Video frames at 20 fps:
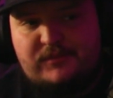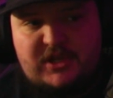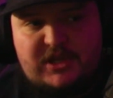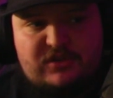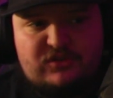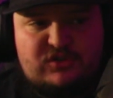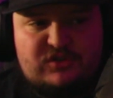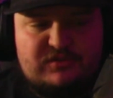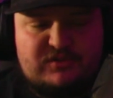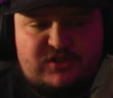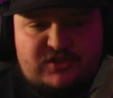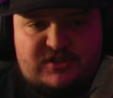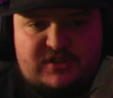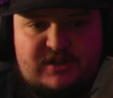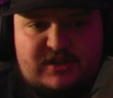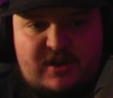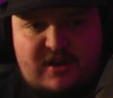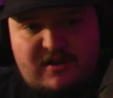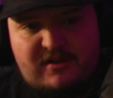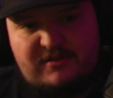She was just like,
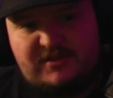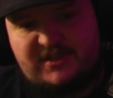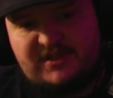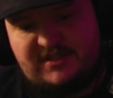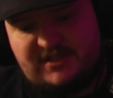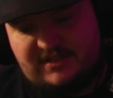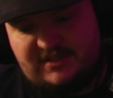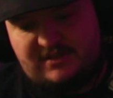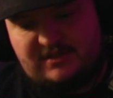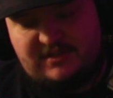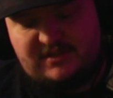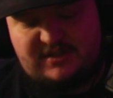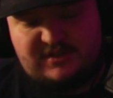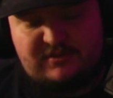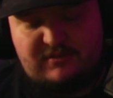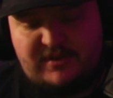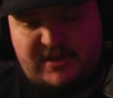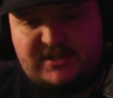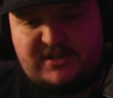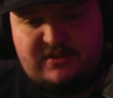no, this is a
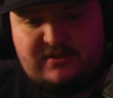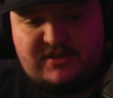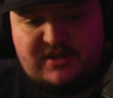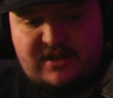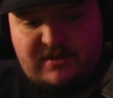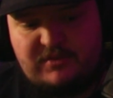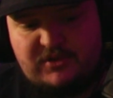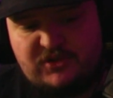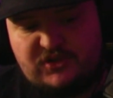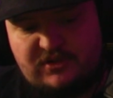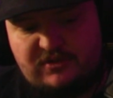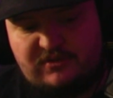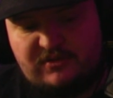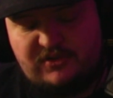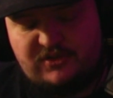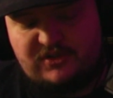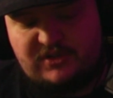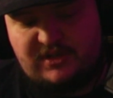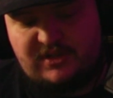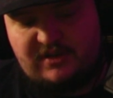waste of your time. You
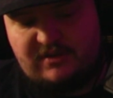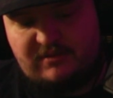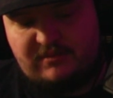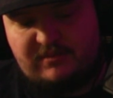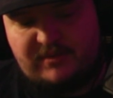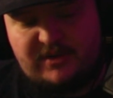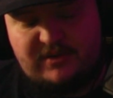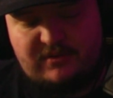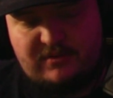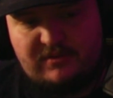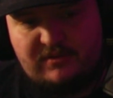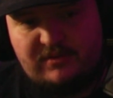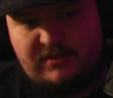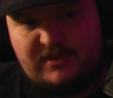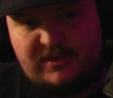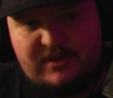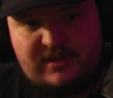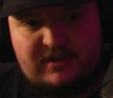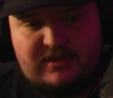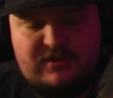should get a real
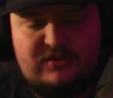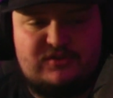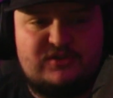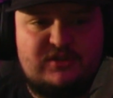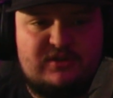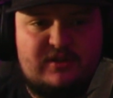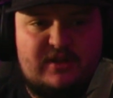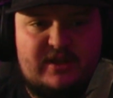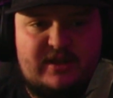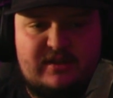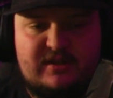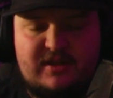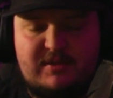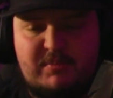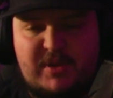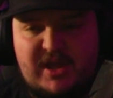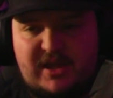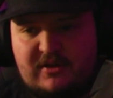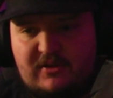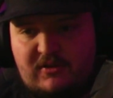thing. You should like get
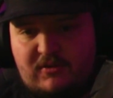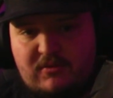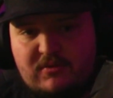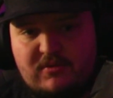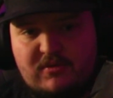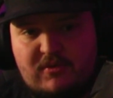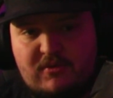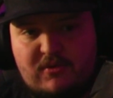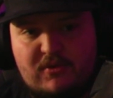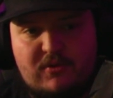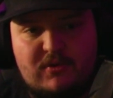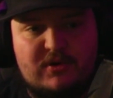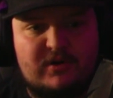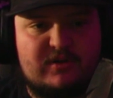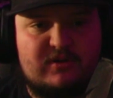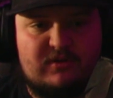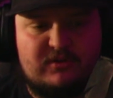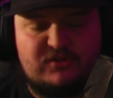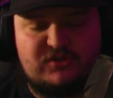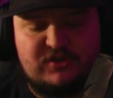back into
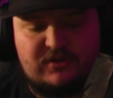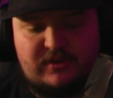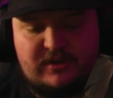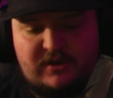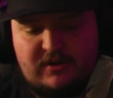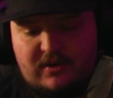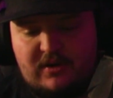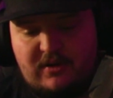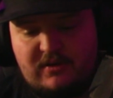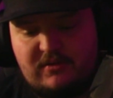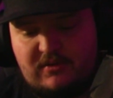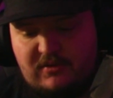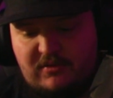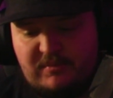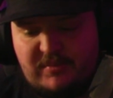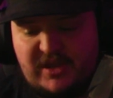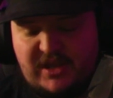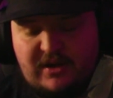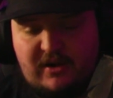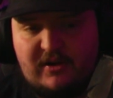horticulture like your uncle and
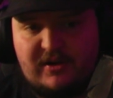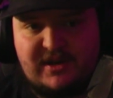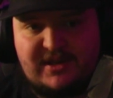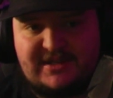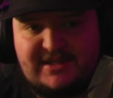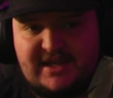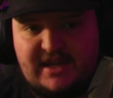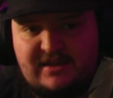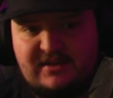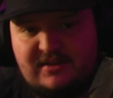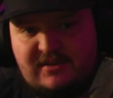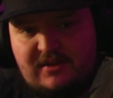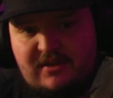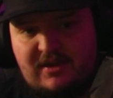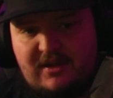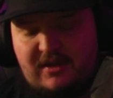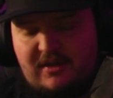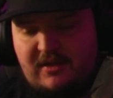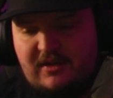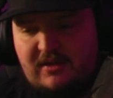be an architect.
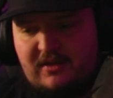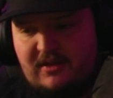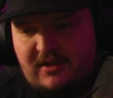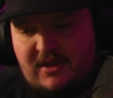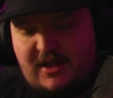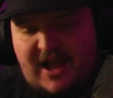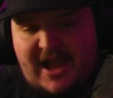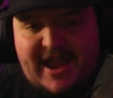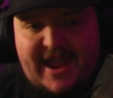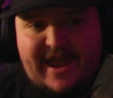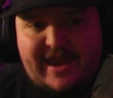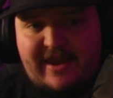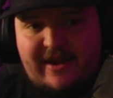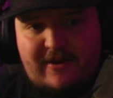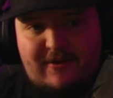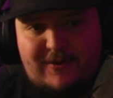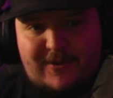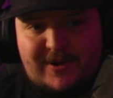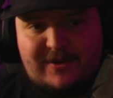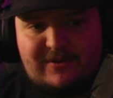I hated
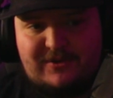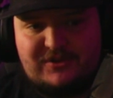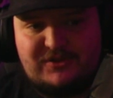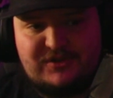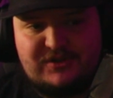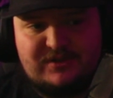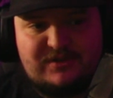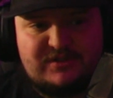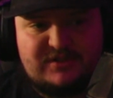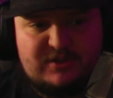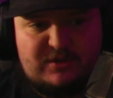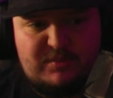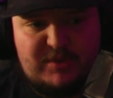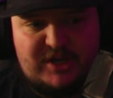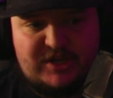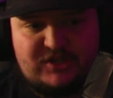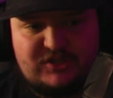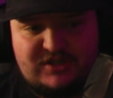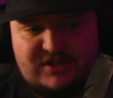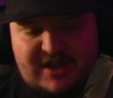horticulture so
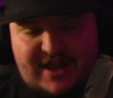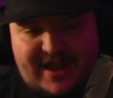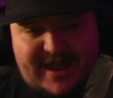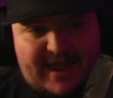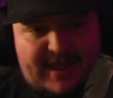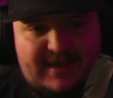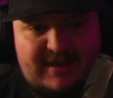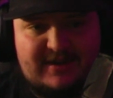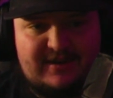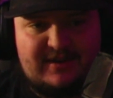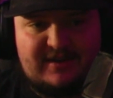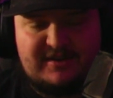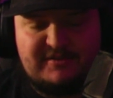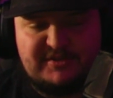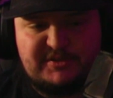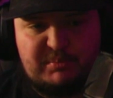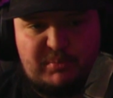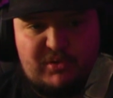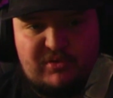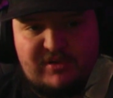much. I hated it. It
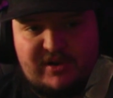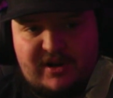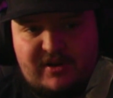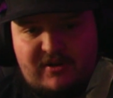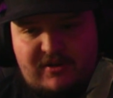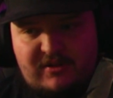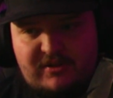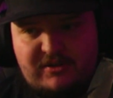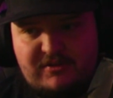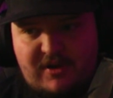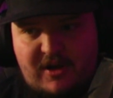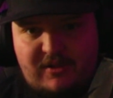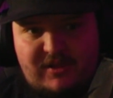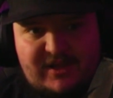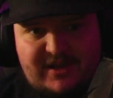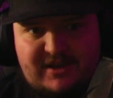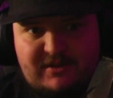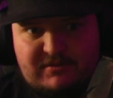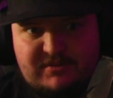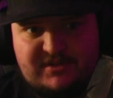was boring. All I
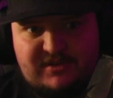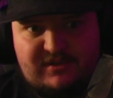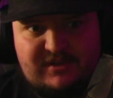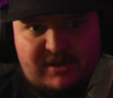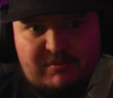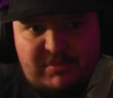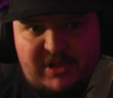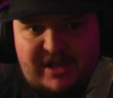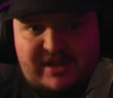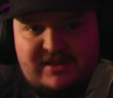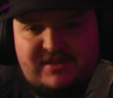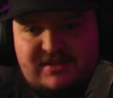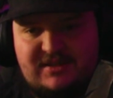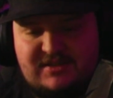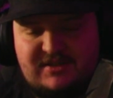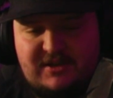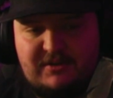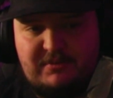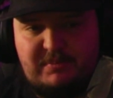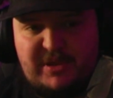did was look at plants and
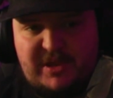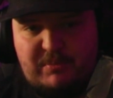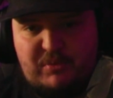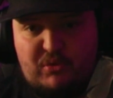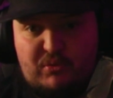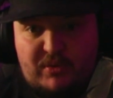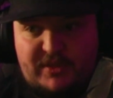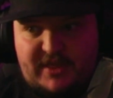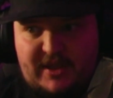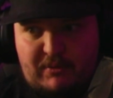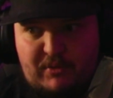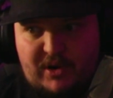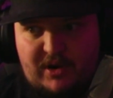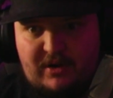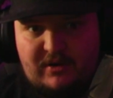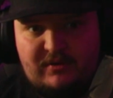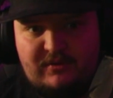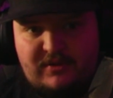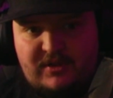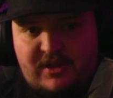tell people what they were.
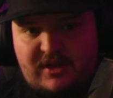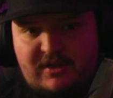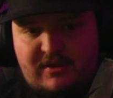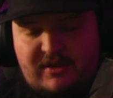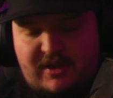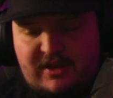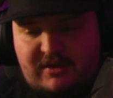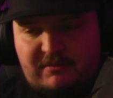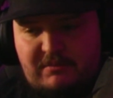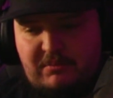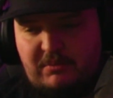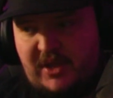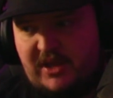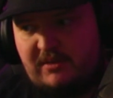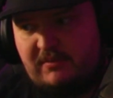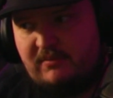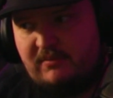And like,